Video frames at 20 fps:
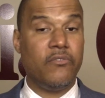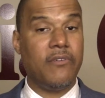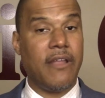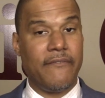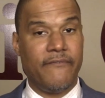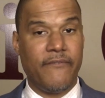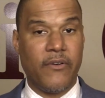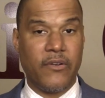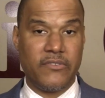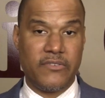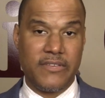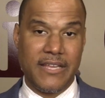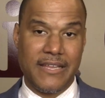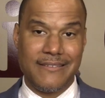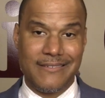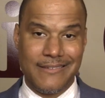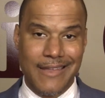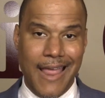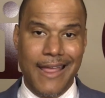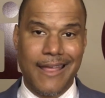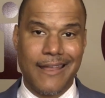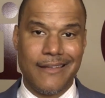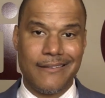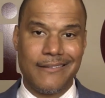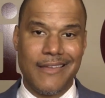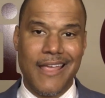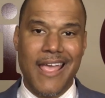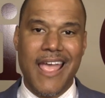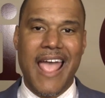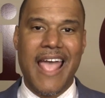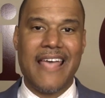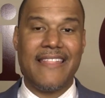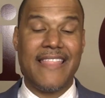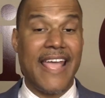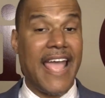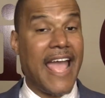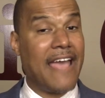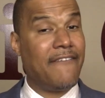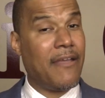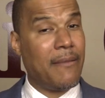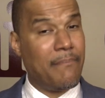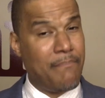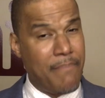you in their first 10 seconds and they have a